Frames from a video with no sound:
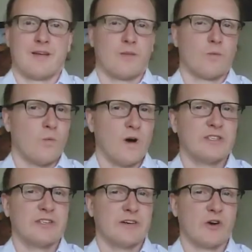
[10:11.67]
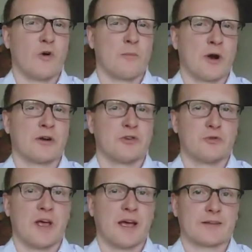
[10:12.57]
What should Omar do
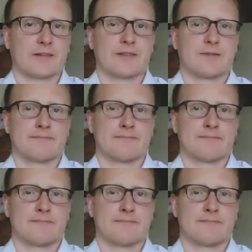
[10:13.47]
next?